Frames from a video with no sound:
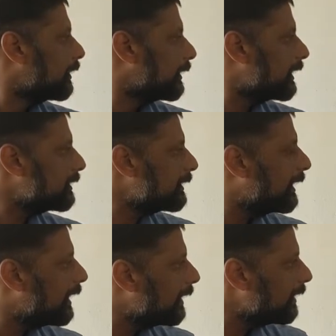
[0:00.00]
Next
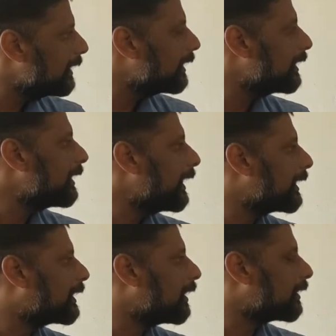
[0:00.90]
here
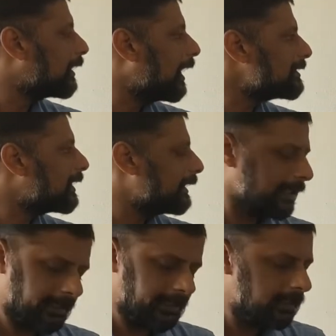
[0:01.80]
a glass
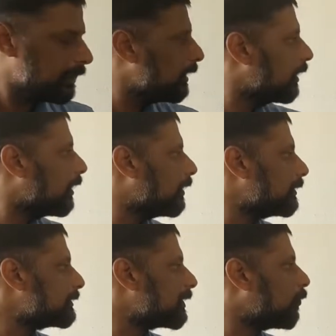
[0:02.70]
containing
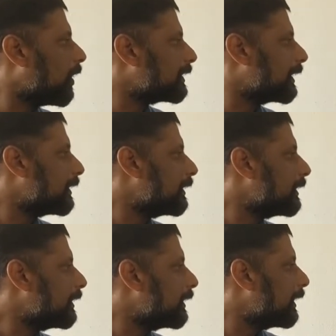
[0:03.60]
some
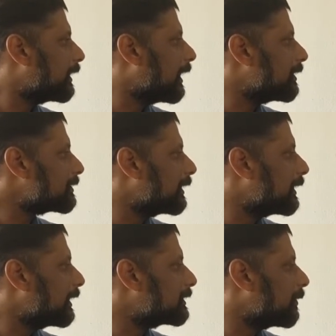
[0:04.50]
water. A glass
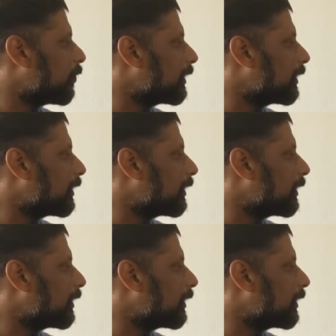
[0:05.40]
containing some